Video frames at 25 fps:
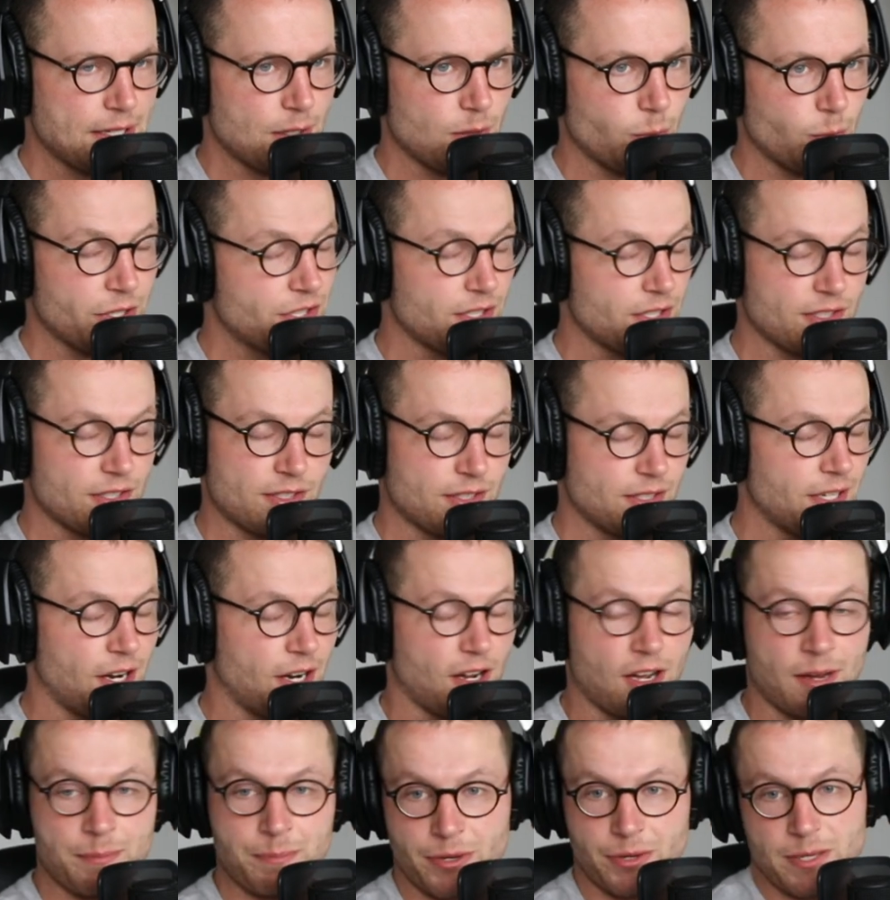which is, you know,
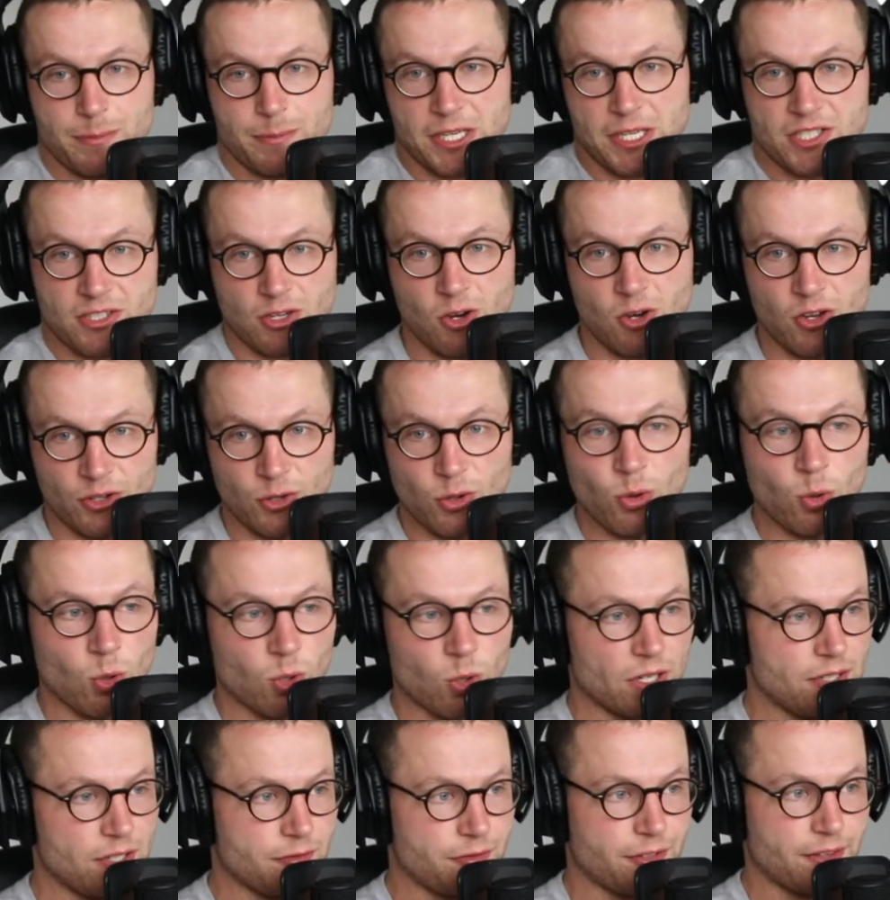i would pretty much gone
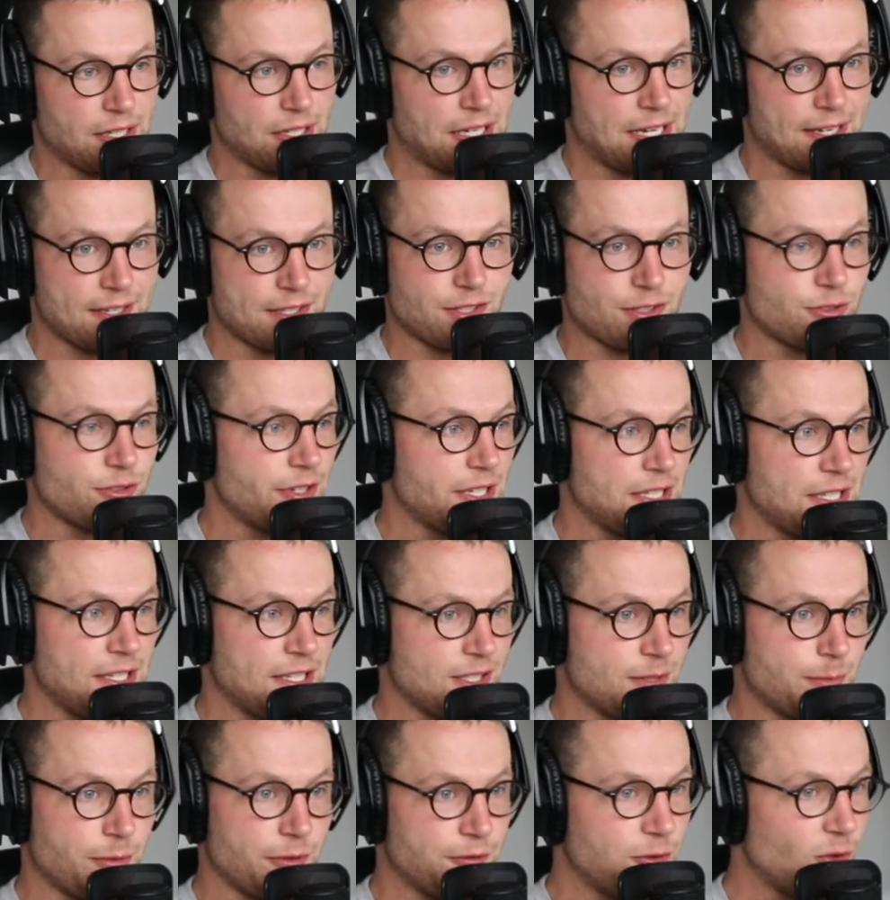all in for the last three
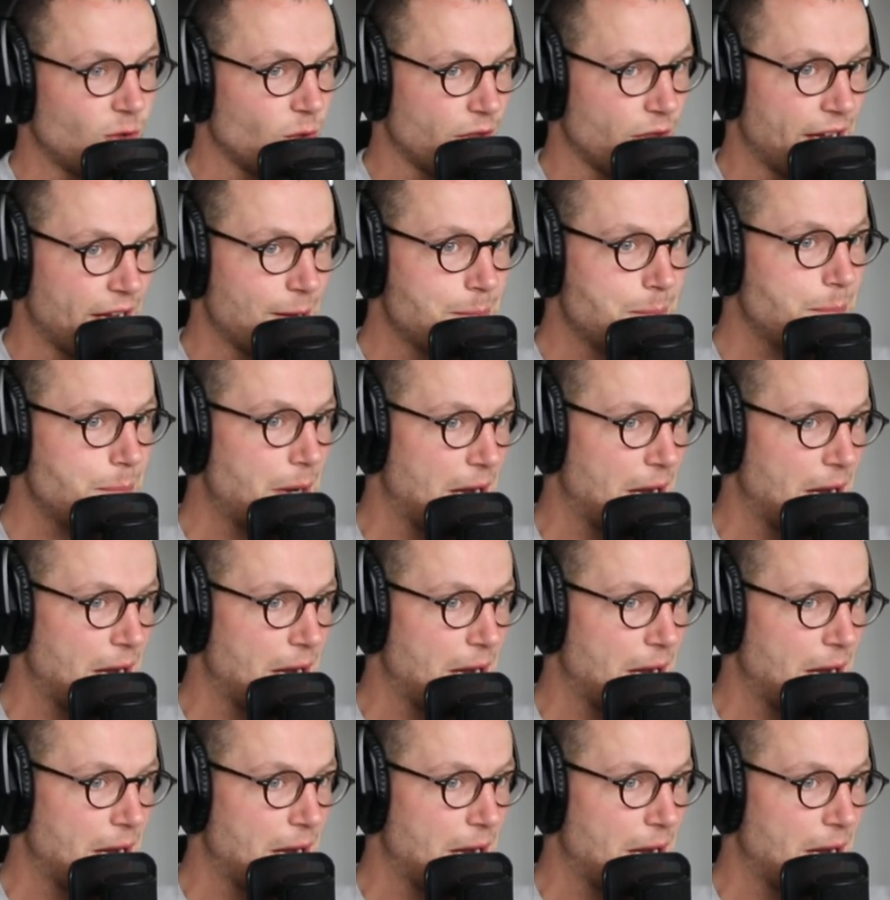years before that.